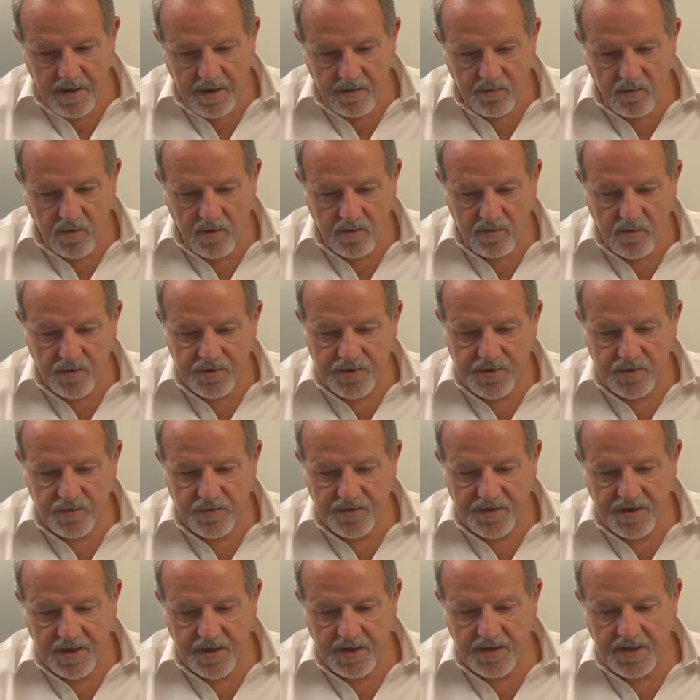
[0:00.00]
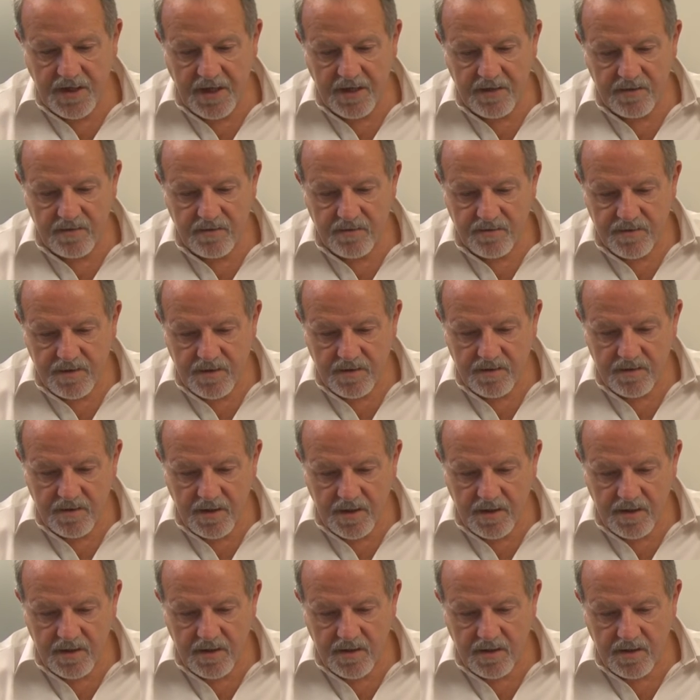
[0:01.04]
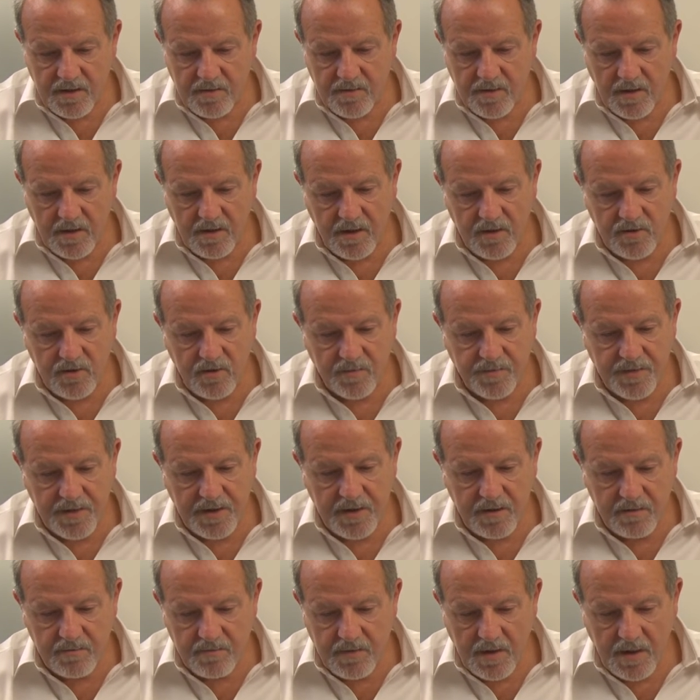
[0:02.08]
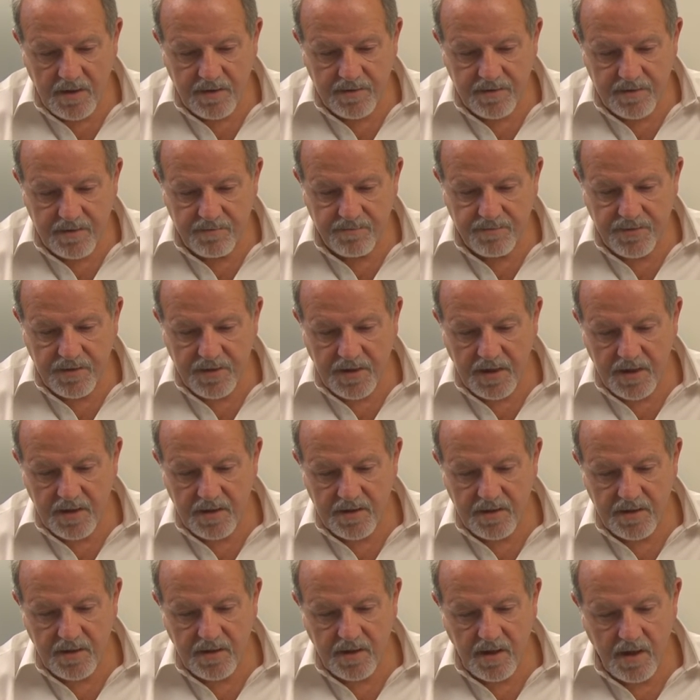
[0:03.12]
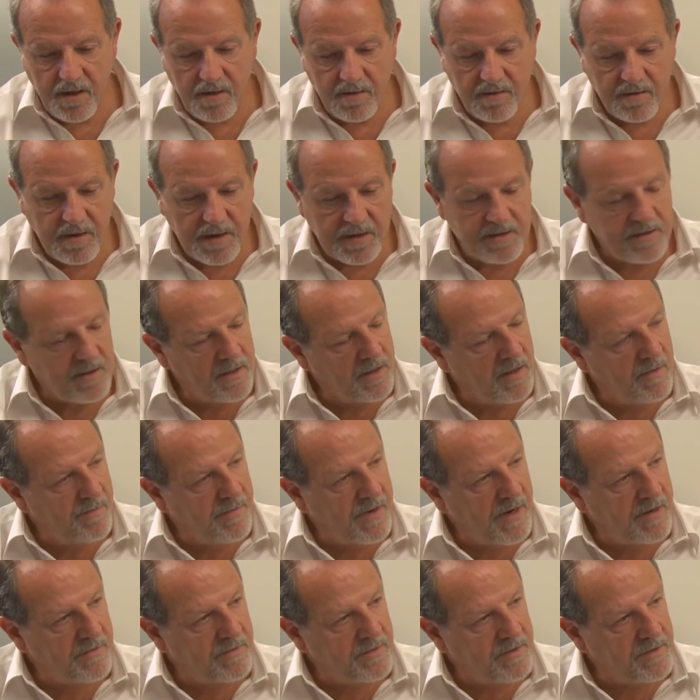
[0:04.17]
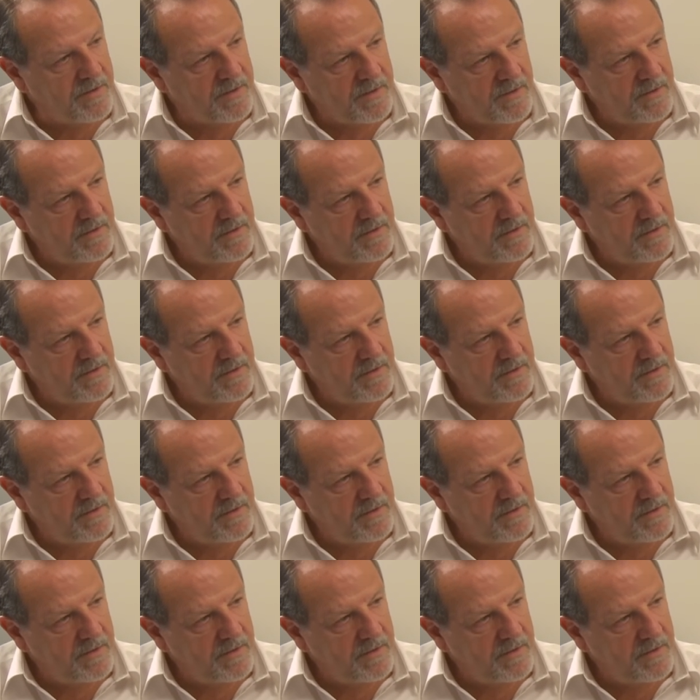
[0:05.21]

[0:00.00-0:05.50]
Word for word: what sort of detail that they should be putting into their barriers?